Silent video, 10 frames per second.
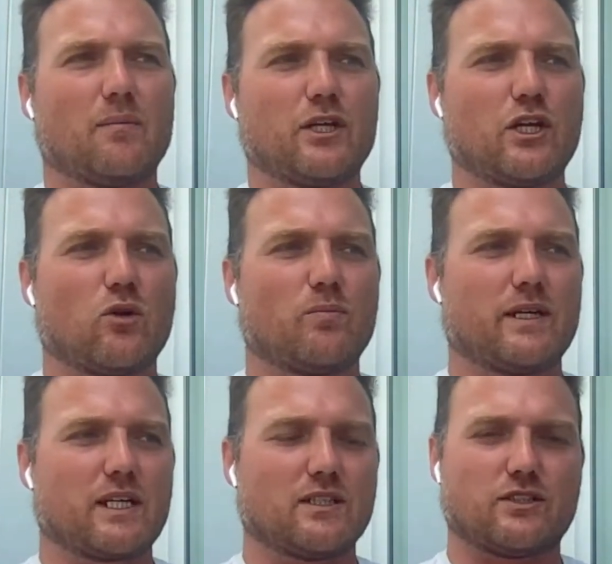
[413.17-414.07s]
you know,
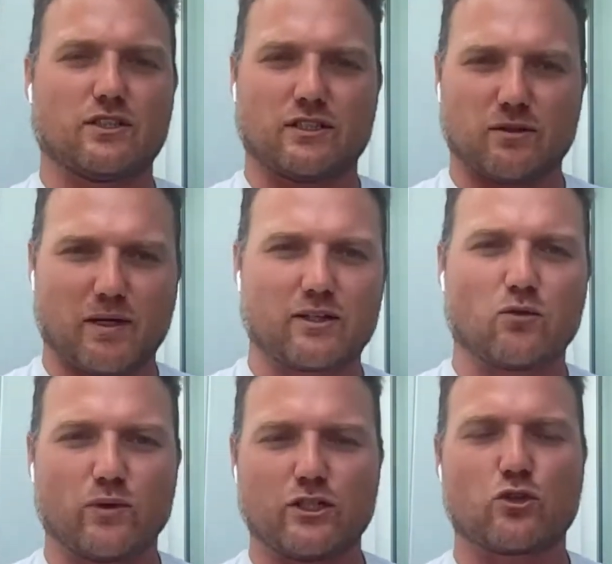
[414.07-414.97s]
because it's about
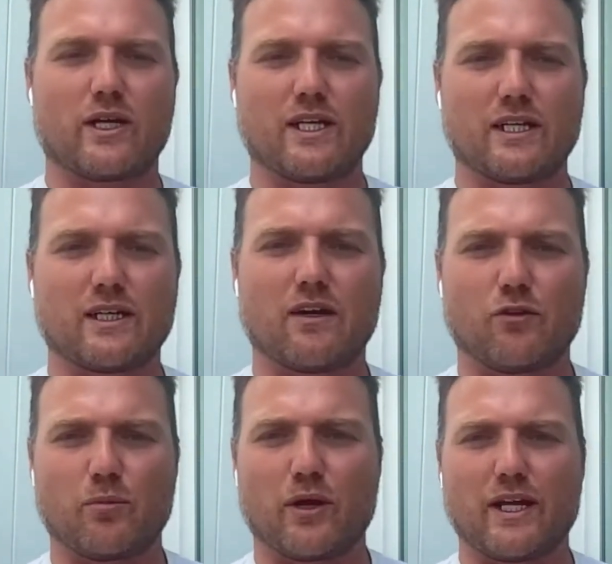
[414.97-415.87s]
the retraining of
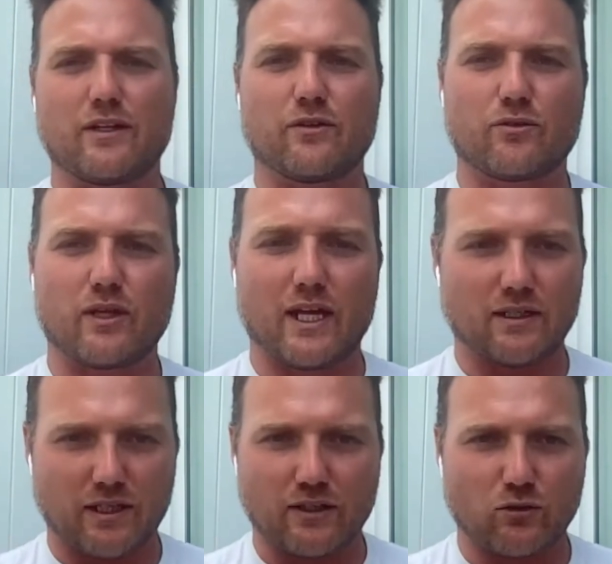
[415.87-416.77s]
the brain
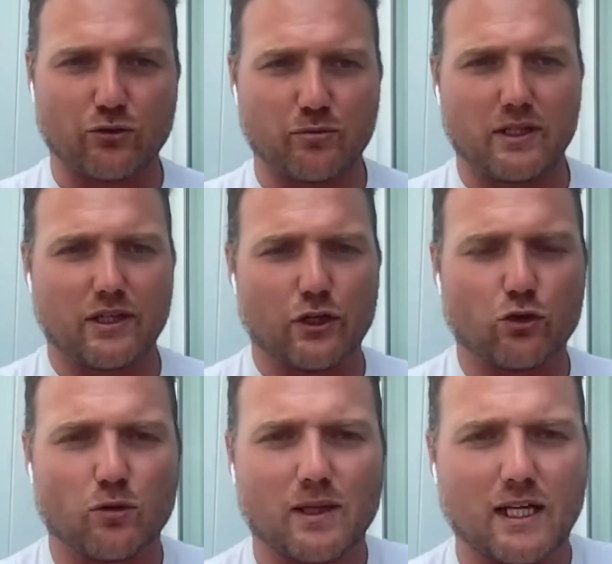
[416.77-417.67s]
and ultimately the
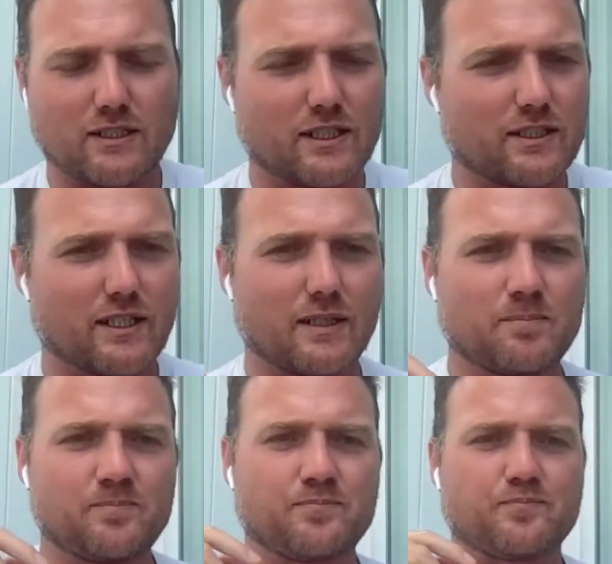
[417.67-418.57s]
neuroplasticity
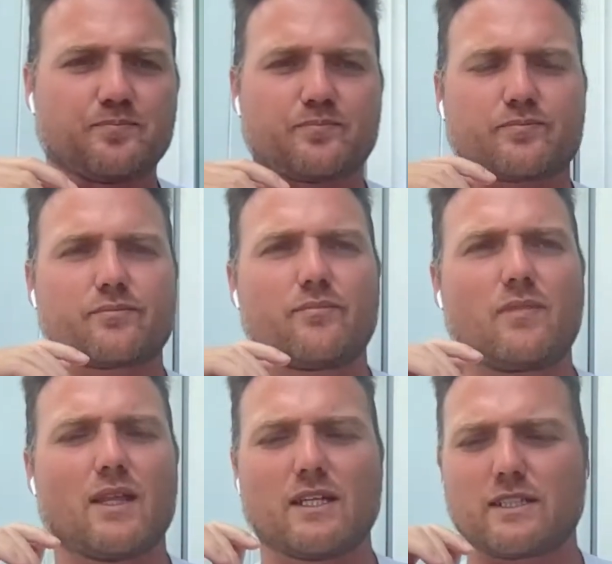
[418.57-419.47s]

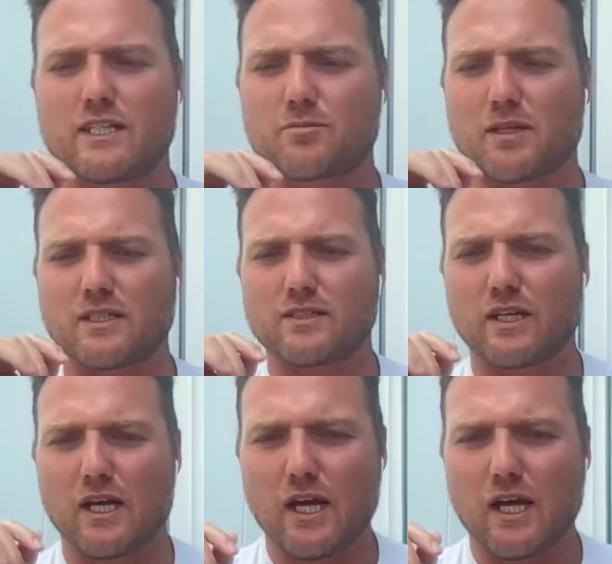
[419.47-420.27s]
that takes place.